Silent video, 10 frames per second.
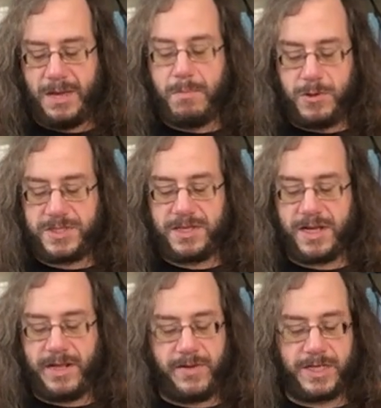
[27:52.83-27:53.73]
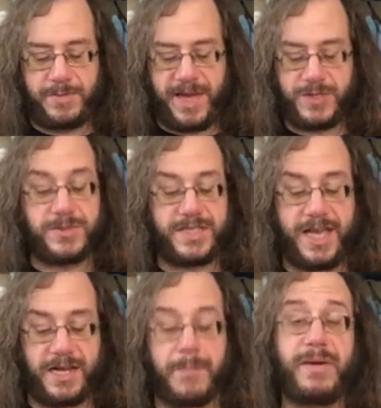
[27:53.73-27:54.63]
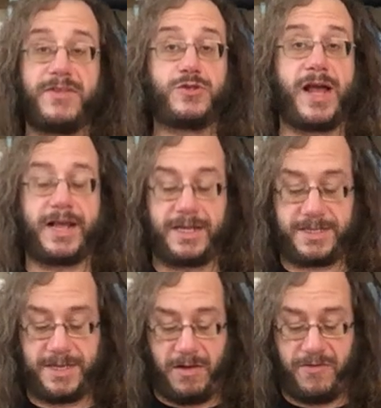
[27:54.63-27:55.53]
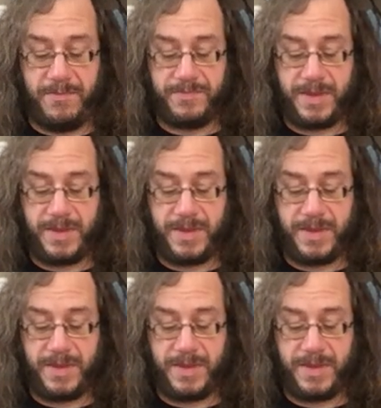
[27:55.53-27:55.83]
most of the clearing space was taken up by the dragon itself.